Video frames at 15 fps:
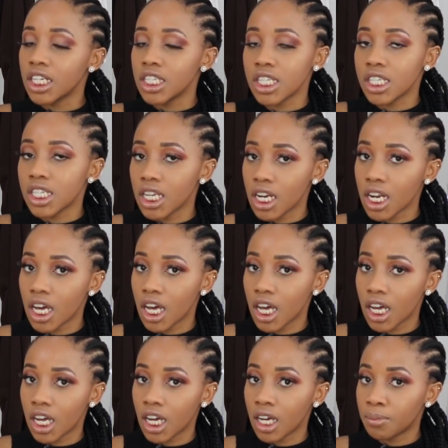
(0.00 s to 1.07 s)

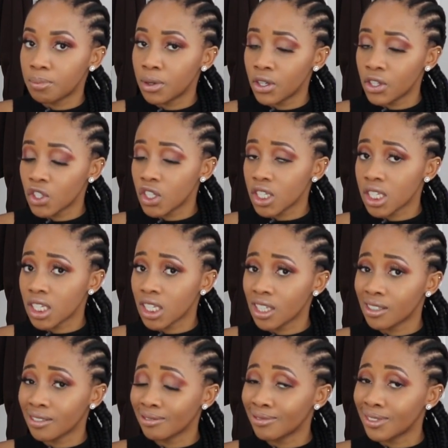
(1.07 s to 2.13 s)
consider
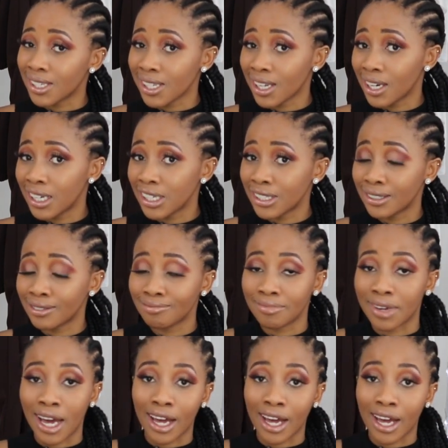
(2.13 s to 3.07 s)
purchasing this collection?